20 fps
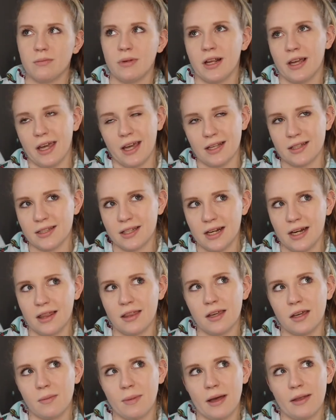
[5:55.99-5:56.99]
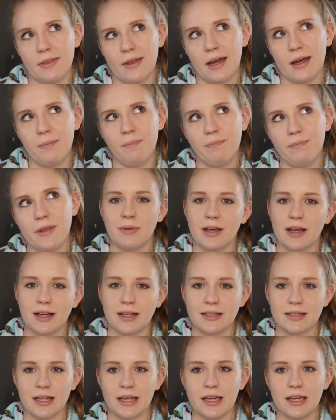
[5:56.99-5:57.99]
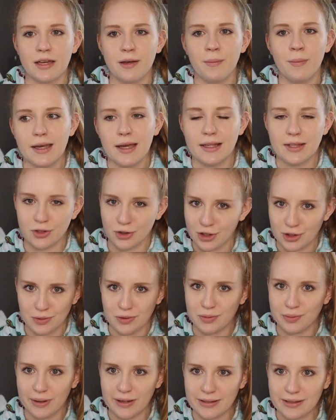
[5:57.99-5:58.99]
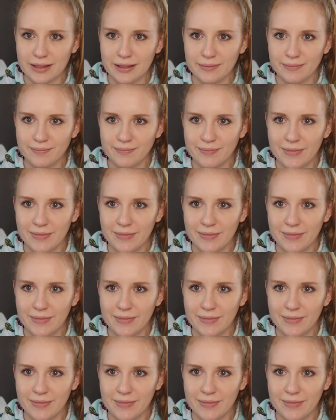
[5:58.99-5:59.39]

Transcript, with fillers: but I can't say anything about that because like it's a Christmas present